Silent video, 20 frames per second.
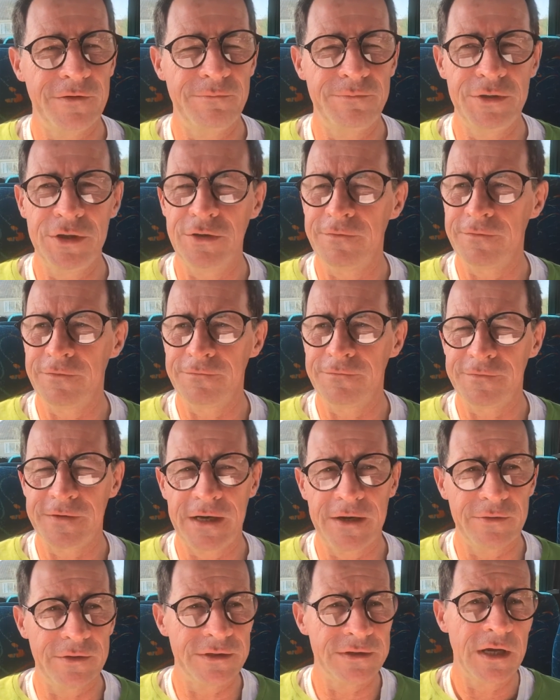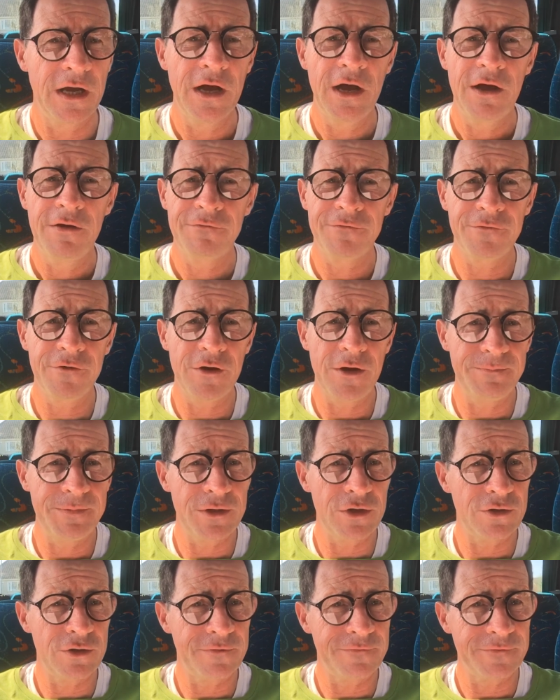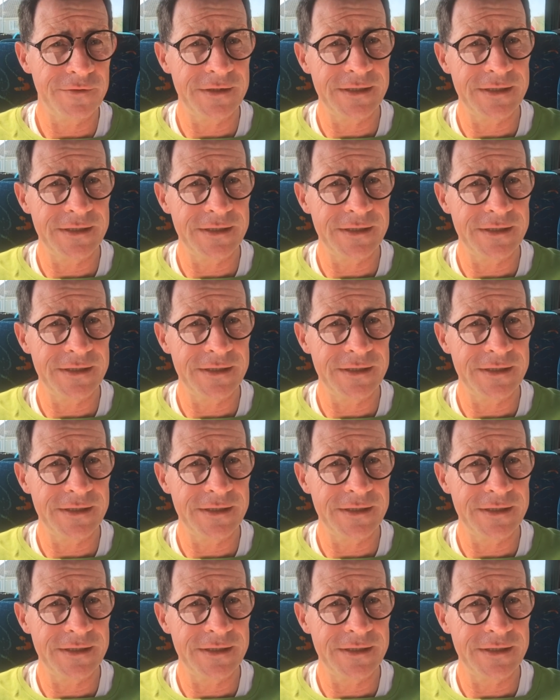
beautiful flowers for a beautiful